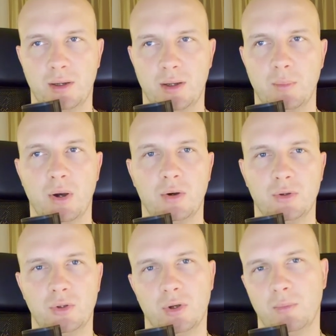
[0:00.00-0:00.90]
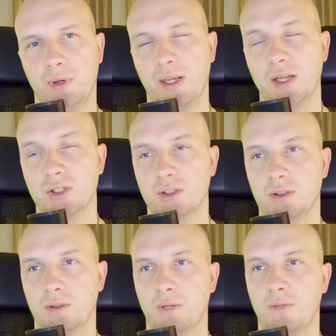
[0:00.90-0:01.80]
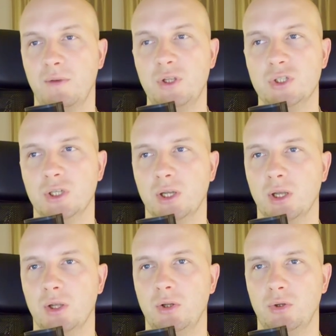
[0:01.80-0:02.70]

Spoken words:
about your application feature,